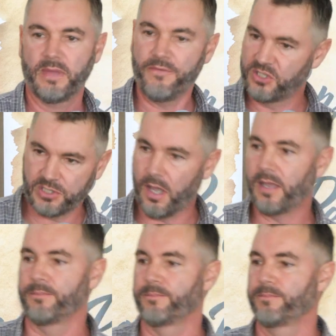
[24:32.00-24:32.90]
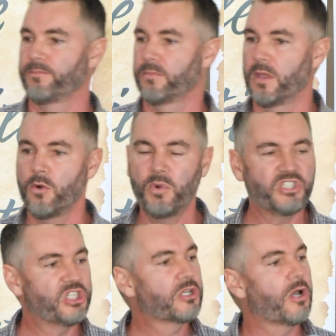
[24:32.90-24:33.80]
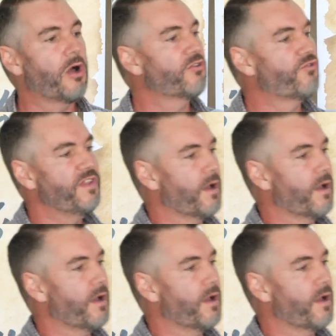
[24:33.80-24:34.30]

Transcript: Every time, which is contrary to